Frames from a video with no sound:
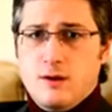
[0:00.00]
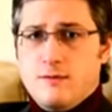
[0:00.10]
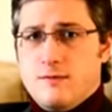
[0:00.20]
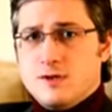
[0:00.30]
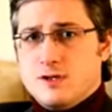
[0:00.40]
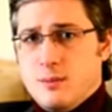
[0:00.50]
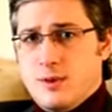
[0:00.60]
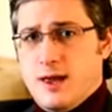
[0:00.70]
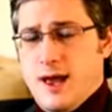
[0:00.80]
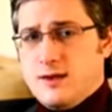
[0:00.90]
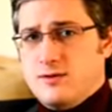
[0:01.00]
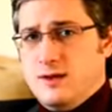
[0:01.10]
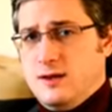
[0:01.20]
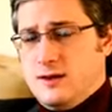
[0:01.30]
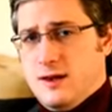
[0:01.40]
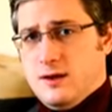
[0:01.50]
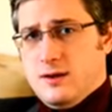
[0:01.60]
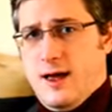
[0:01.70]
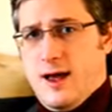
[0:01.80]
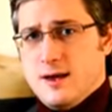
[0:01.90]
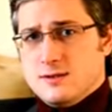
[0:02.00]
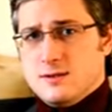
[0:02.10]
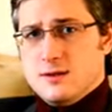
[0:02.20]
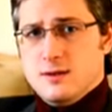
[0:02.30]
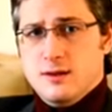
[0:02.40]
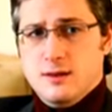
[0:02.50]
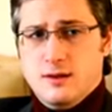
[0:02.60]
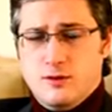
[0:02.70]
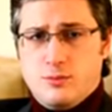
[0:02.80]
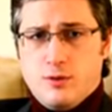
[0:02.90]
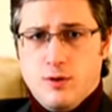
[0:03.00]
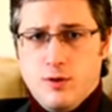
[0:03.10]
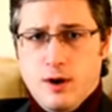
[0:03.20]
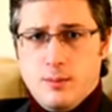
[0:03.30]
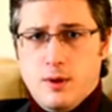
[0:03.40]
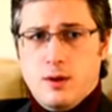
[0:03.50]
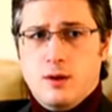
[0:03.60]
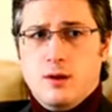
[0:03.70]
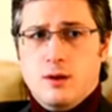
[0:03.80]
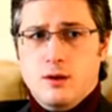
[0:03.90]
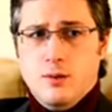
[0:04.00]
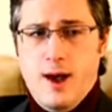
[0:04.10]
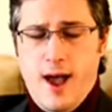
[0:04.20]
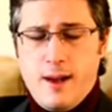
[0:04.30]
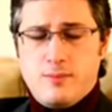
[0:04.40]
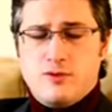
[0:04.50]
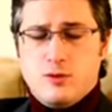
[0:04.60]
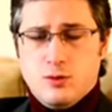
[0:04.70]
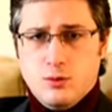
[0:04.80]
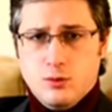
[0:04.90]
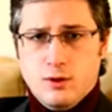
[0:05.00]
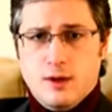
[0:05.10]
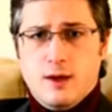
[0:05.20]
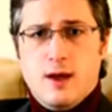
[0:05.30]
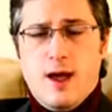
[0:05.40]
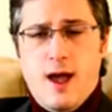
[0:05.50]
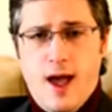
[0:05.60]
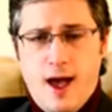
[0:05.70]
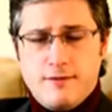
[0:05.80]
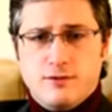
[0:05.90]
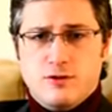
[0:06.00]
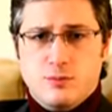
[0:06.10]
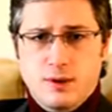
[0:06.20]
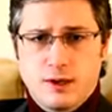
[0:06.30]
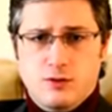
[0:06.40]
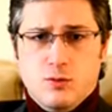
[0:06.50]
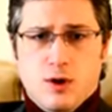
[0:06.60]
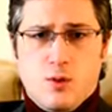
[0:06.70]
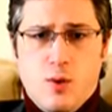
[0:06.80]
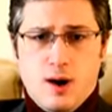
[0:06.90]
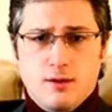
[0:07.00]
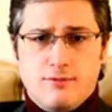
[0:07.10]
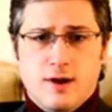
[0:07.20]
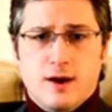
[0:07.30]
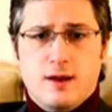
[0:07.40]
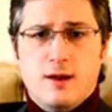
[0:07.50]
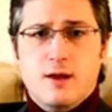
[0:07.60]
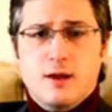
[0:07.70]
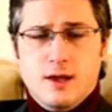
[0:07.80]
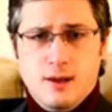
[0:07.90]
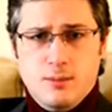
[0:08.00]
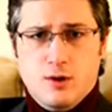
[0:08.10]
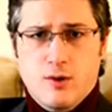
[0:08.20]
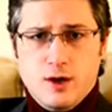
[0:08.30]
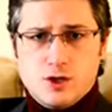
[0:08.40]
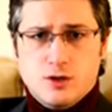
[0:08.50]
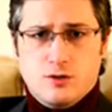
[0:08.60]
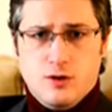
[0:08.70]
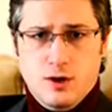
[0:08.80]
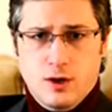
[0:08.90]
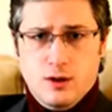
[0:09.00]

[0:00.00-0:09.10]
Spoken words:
For something as detailed as this program, you absolutely have to speak to a qualified immigration attorney.